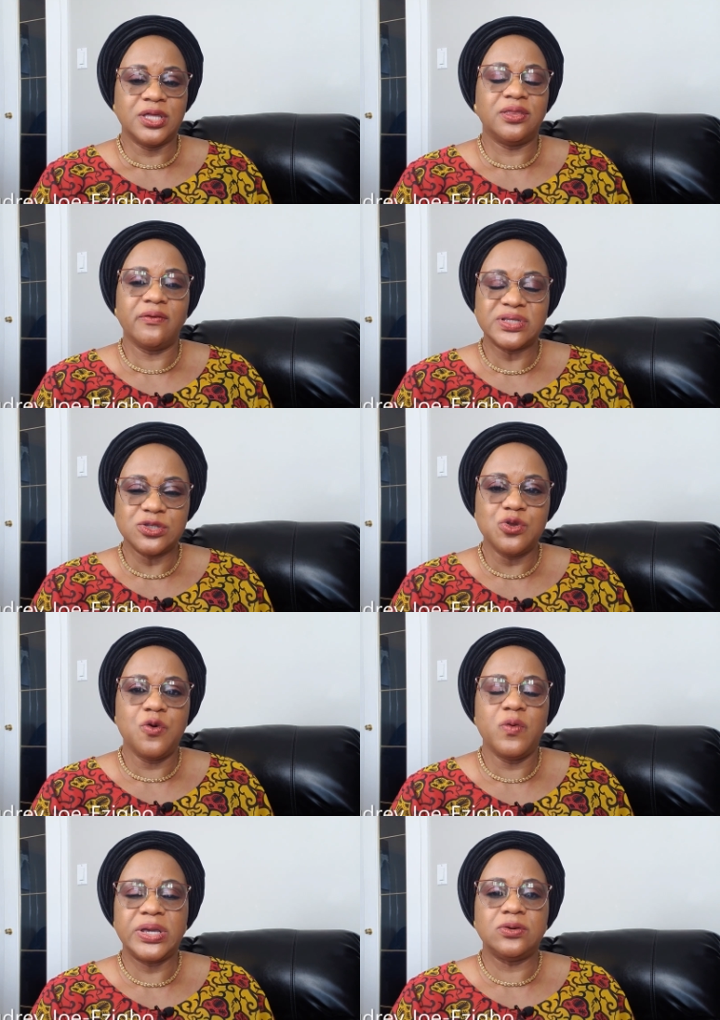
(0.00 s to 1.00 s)
there is no
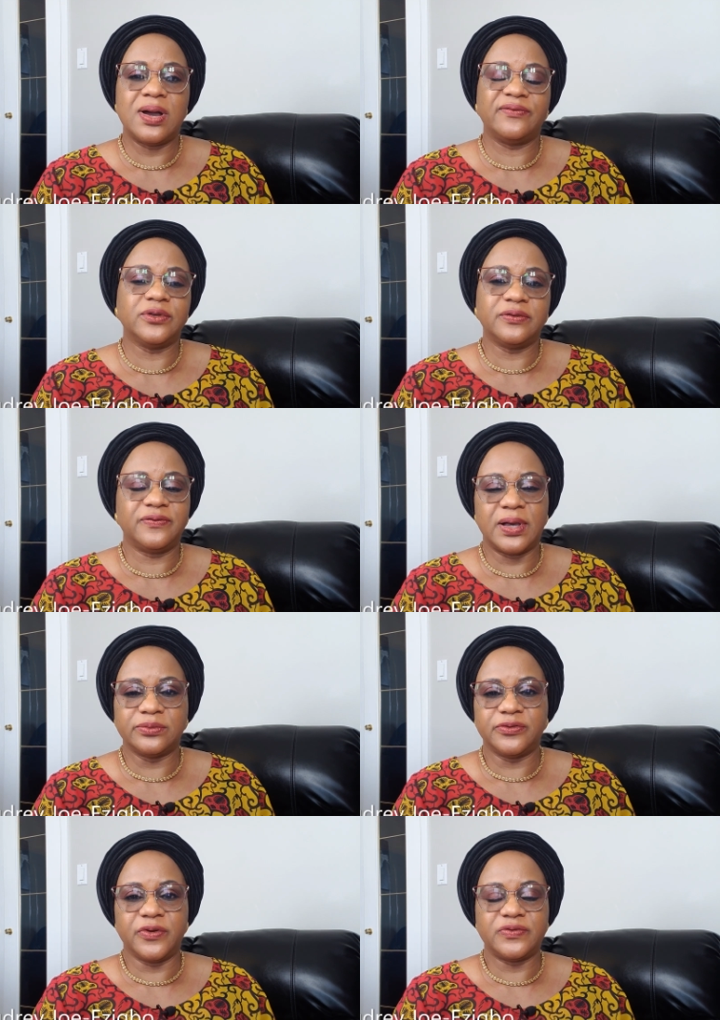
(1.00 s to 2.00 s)
way you have not
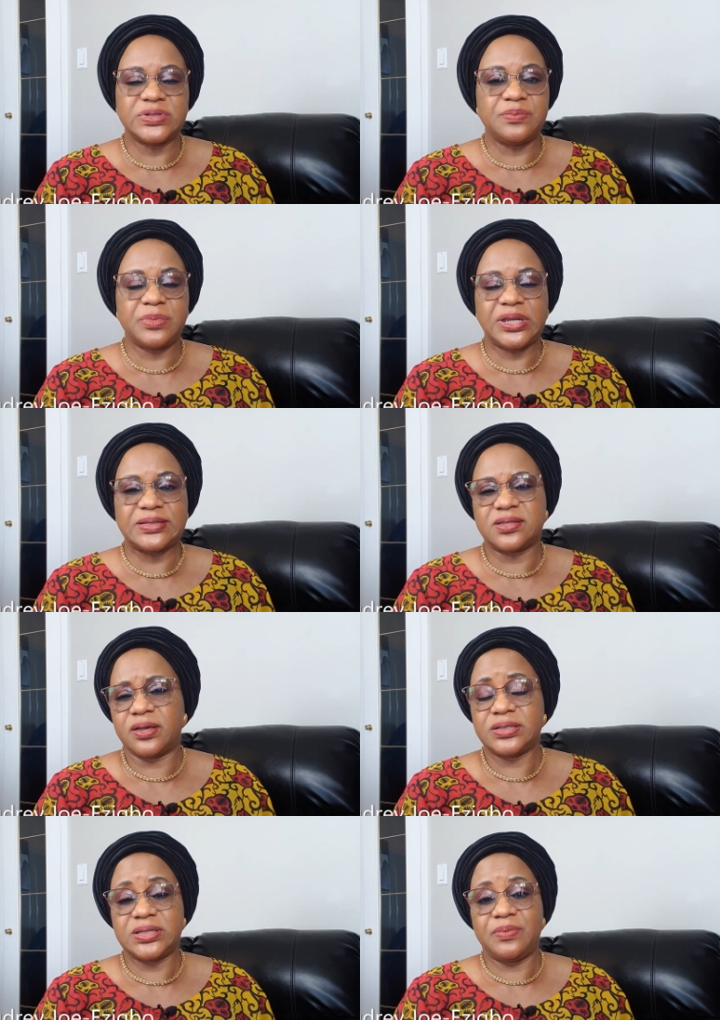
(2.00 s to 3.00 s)
found 15 minutes,
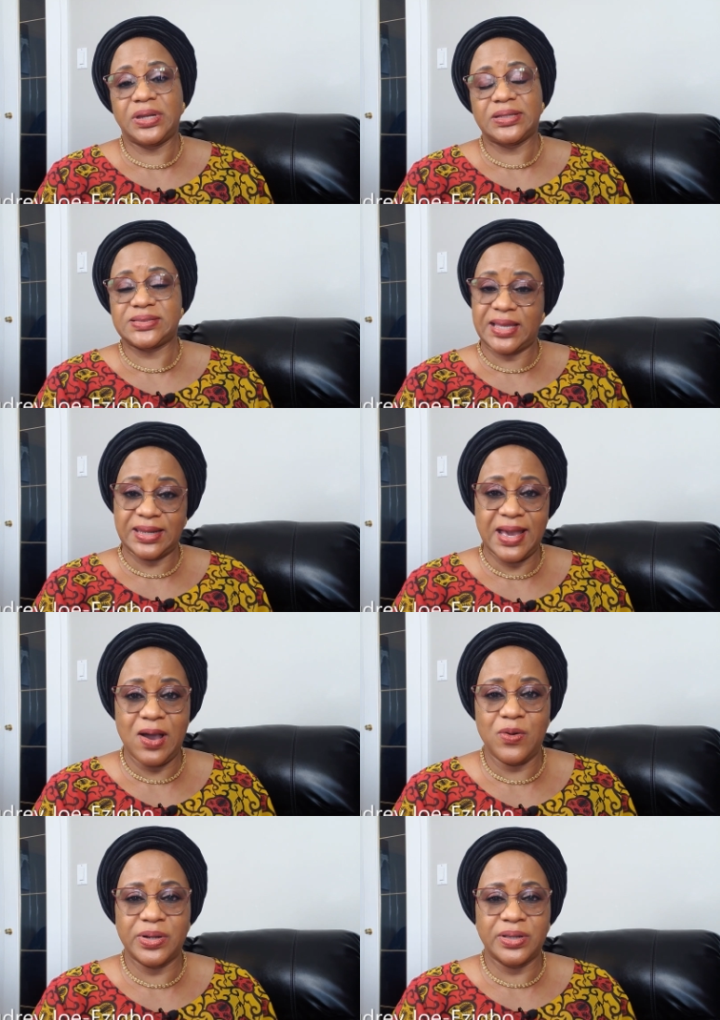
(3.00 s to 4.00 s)
30 minutes, an
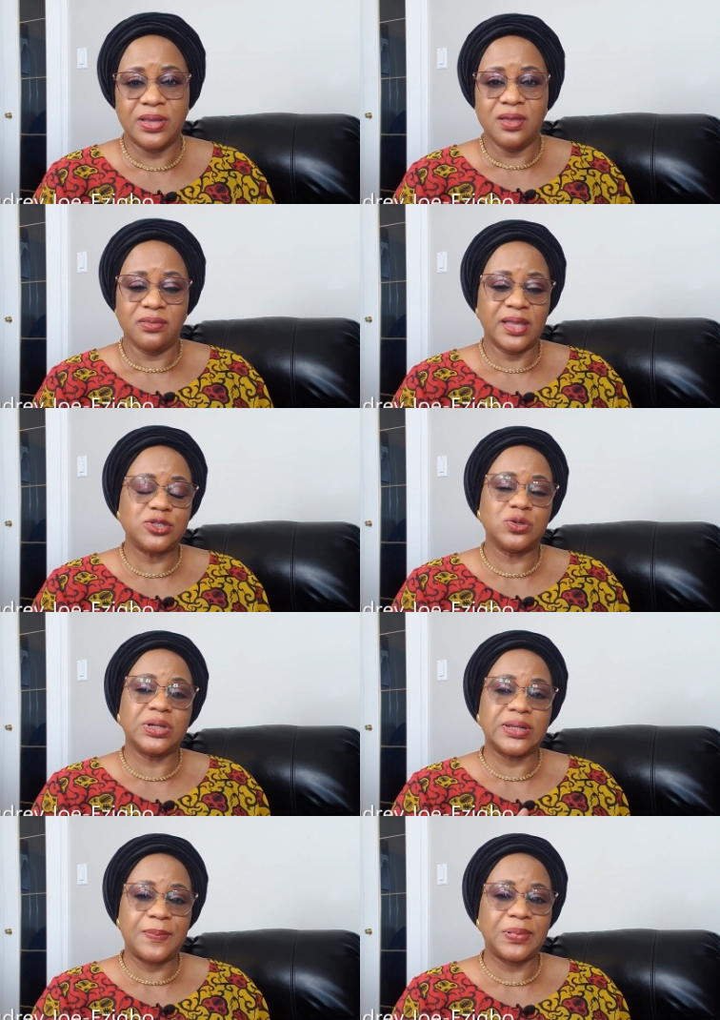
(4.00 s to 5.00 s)
hour that you
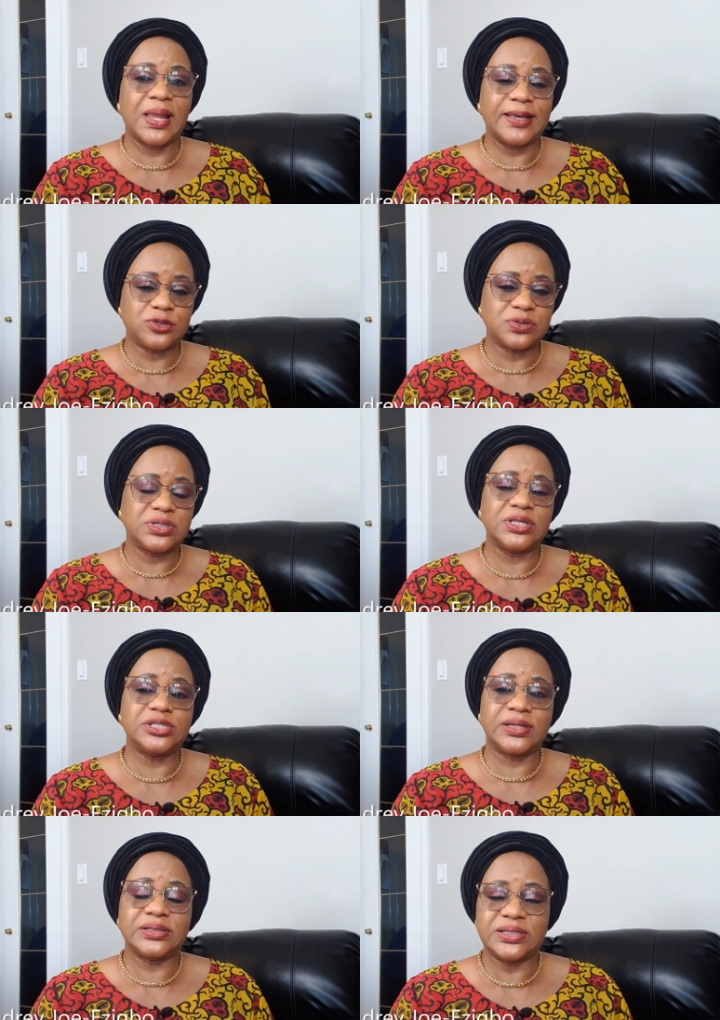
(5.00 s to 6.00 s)
can apply to
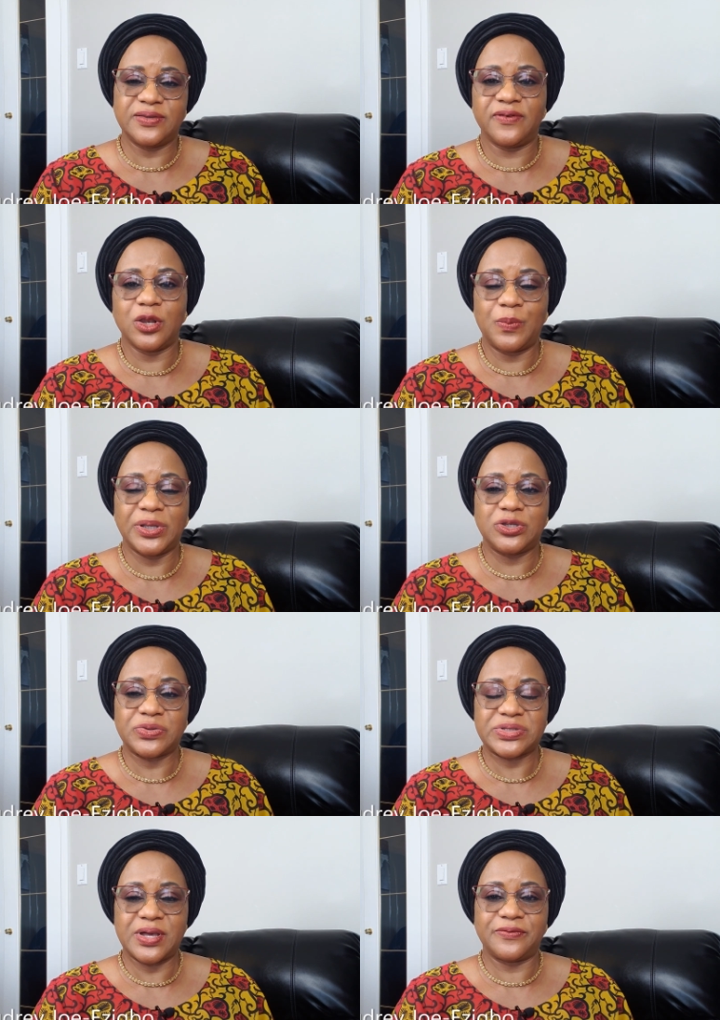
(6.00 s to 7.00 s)
diligently developing
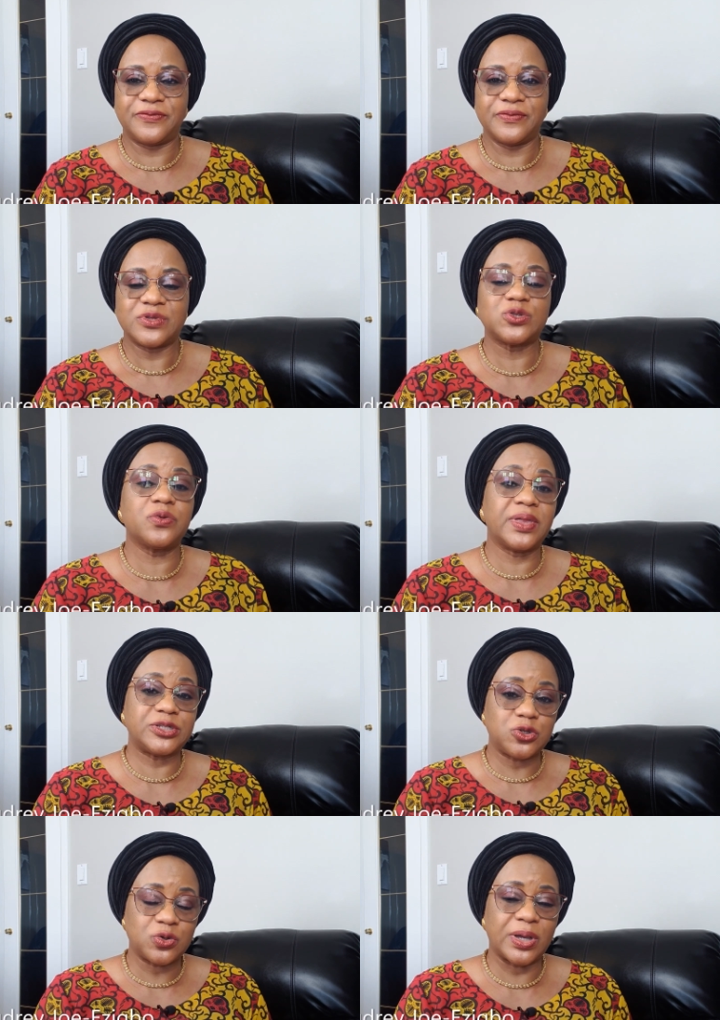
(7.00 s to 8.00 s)
yourself so that you